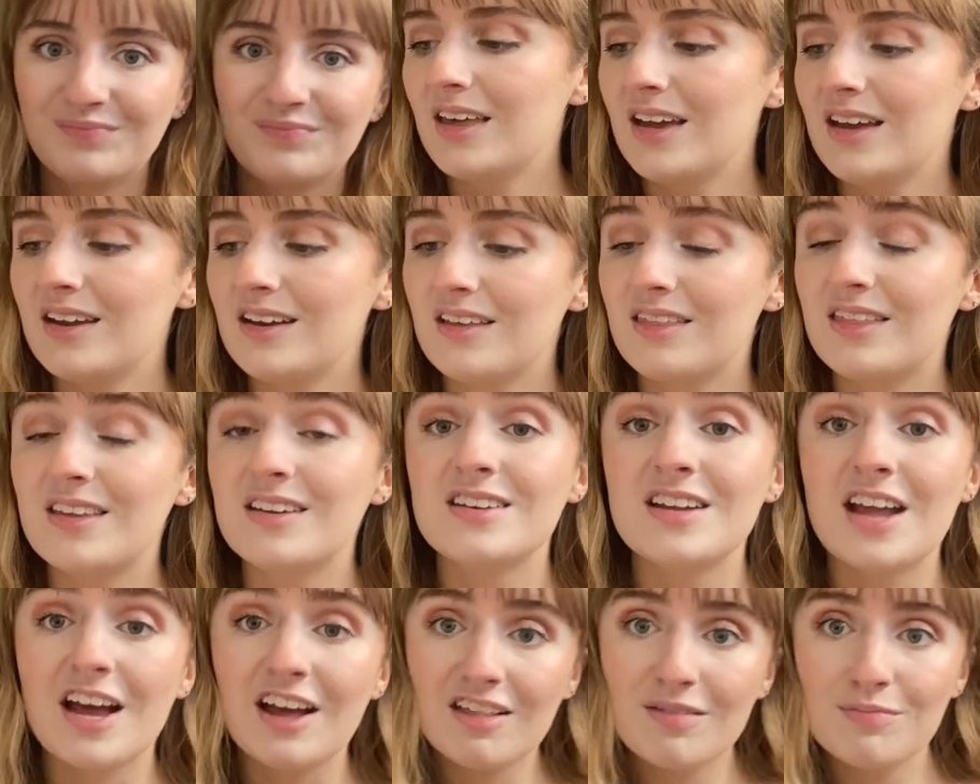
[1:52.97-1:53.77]
Then the
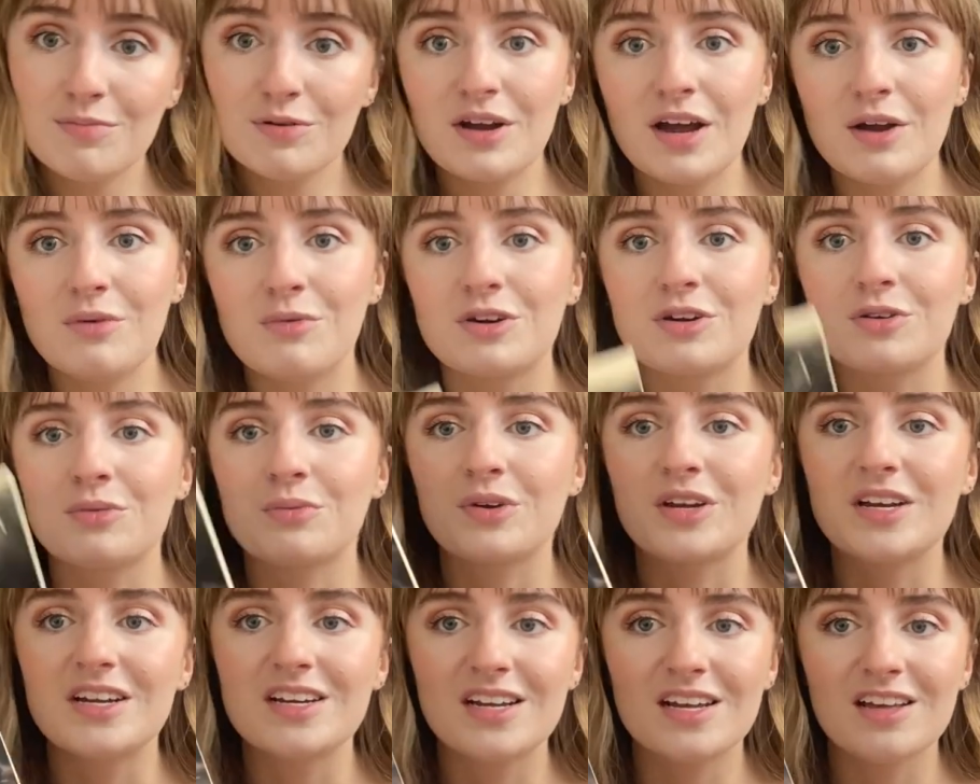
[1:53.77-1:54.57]
next book I want to
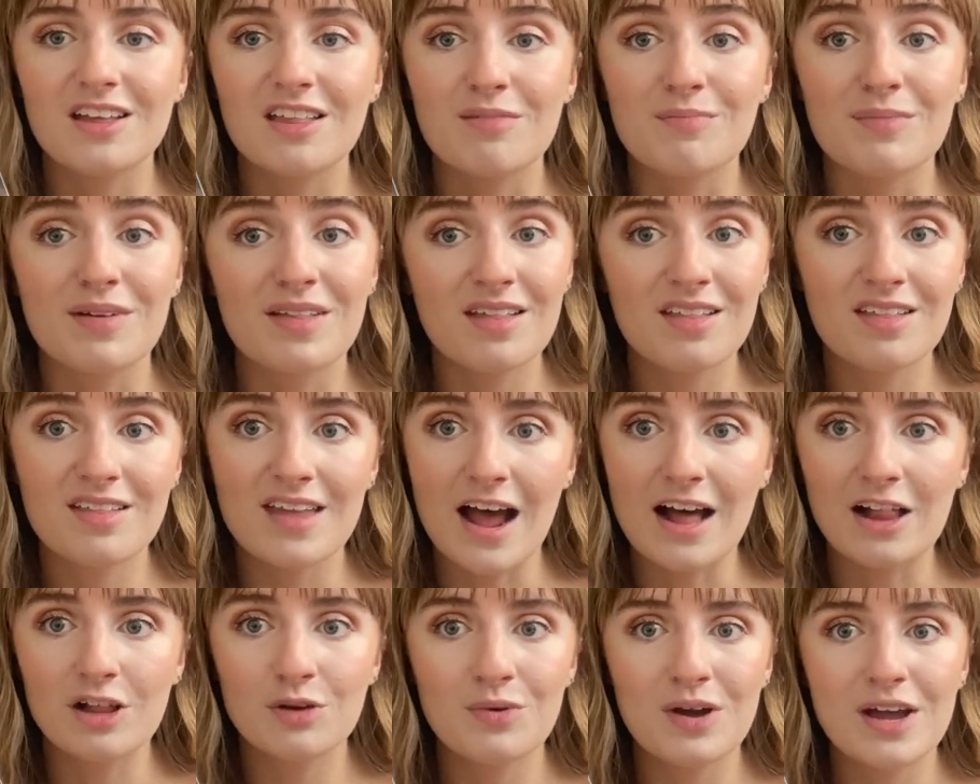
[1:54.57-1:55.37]
read is Mrs.
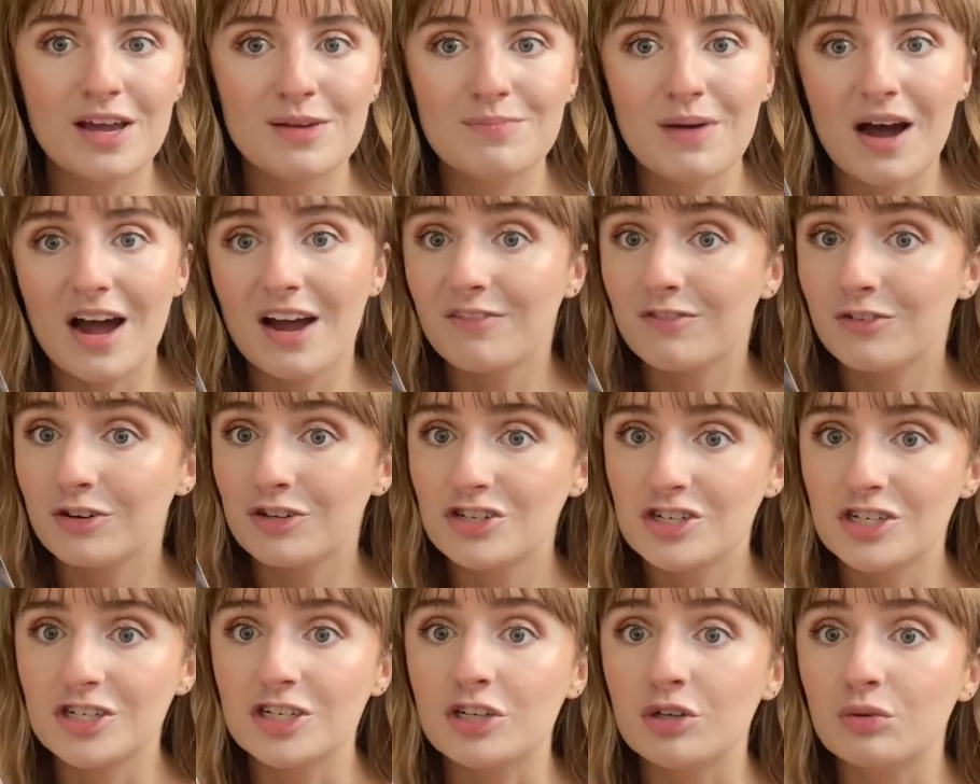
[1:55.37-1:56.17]
Dalloway by
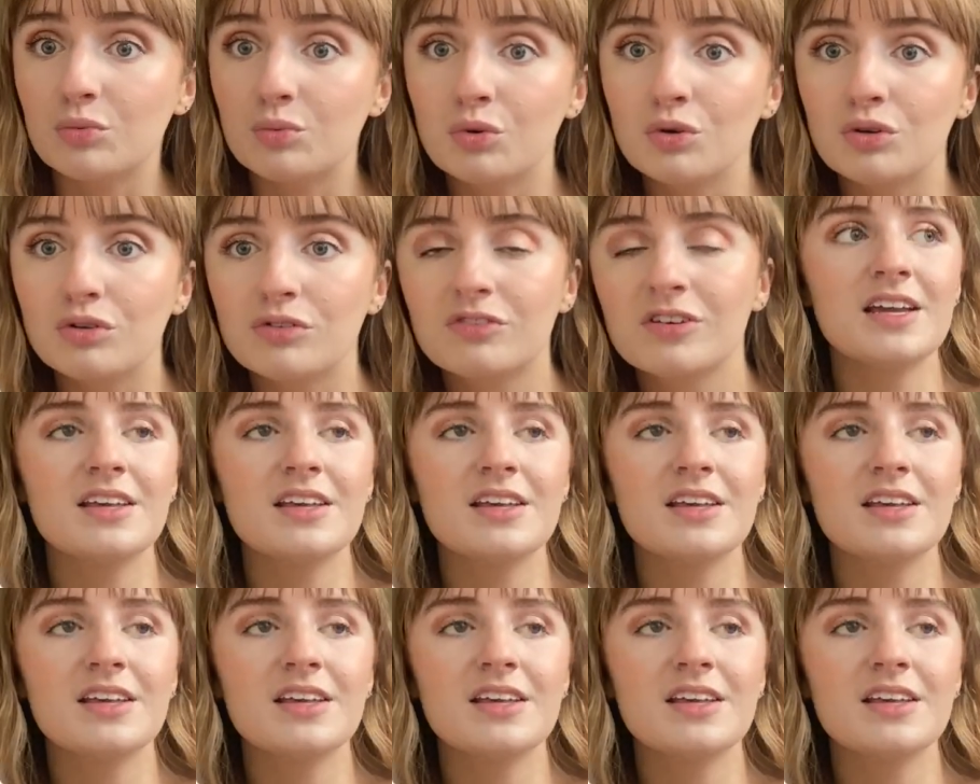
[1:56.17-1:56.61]
Virginia Woolf.